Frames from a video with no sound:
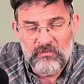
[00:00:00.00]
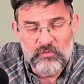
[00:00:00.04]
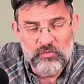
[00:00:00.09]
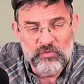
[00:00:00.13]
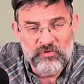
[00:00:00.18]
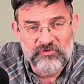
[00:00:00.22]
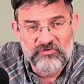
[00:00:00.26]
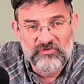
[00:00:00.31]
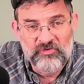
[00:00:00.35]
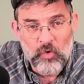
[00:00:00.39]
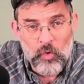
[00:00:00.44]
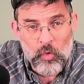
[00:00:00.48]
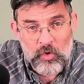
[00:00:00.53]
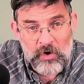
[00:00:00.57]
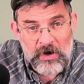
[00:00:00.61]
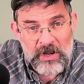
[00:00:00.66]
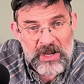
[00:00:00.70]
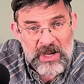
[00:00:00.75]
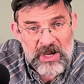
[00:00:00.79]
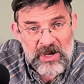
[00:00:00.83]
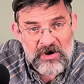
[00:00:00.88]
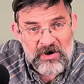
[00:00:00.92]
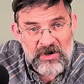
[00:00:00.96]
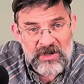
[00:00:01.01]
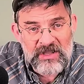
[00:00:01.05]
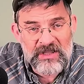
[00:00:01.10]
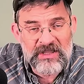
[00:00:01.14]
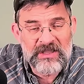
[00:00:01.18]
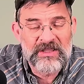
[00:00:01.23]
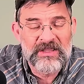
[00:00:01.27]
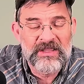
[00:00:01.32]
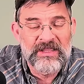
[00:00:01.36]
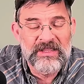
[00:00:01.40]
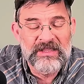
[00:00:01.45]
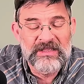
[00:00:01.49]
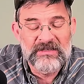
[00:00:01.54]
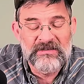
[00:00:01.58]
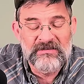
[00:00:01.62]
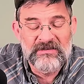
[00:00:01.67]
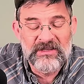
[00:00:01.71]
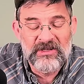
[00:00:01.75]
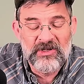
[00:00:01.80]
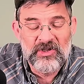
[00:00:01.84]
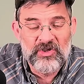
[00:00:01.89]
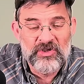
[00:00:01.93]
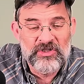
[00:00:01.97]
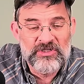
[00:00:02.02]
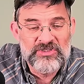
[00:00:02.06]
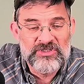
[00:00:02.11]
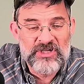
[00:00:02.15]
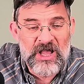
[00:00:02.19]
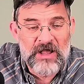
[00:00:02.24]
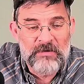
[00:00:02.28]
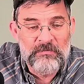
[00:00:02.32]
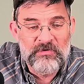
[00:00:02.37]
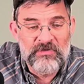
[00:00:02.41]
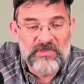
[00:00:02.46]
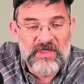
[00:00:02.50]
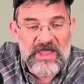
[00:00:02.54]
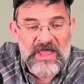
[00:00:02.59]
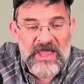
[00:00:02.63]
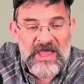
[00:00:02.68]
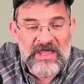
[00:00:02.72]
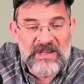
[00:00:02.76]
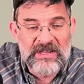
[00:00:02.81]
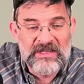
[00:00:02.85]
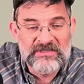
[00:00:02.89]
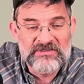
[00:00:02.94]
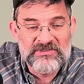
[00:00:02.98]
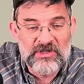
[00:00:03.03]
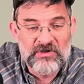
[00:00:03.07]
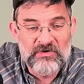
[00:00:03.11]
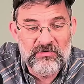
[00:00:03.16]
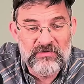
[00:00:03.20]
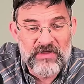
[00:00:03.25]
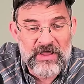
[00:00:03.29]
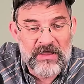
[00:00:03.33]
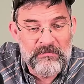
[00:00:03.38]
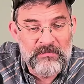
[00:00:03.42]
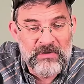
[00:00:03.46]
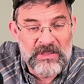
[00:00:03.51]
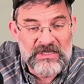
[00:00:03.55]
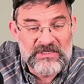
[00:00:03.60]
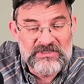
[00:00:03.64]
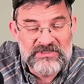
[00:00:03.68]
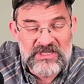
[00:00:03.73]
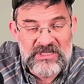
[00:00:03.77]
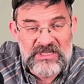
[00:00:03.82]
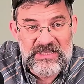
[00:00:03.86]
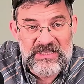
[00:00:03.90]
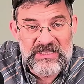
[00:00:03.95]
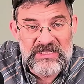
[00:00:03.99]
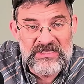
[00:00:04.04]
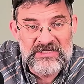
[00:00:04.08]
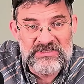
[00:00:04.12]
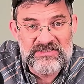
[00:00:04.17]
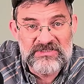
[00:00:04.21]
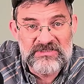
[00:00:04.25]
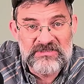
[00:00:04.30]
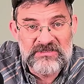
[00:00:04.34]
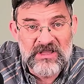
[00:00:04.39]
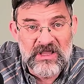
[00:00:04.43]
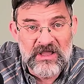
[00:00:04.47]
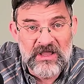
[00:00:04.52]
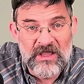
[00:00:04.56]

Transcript: resort area and did a good job with that, and so that means he is